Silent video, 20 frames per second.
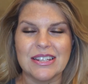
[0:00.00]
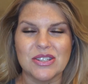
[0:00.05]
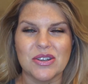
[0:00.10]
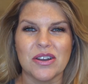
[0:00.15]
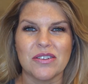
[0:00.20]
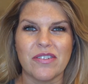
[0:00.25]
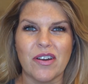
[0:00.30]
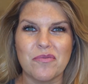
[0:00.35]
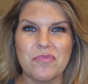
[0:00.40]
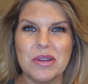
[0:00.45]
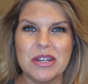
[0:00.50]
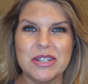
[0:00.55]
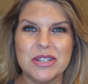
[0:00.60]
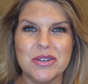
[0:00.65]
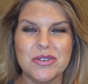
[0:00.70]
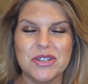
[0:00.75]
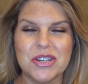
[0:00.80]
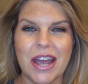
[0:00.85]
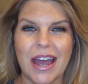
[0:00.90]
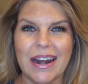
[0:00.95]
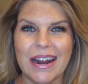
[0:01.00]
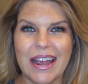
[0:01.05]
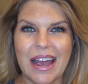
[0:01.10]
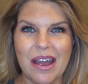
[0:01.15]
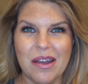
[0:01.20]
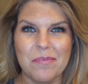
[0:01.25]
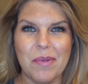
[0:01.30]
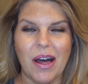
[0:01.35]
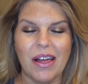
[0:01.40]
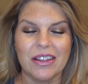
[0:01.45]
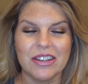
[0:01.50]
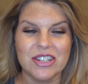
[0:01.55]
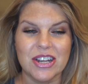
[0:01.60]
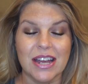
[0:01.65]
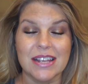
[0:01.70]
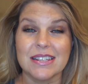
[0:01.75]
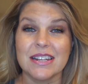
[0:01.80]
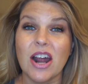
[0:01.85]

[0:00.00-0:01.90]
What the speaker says: so if I've been too chatty, I apologize,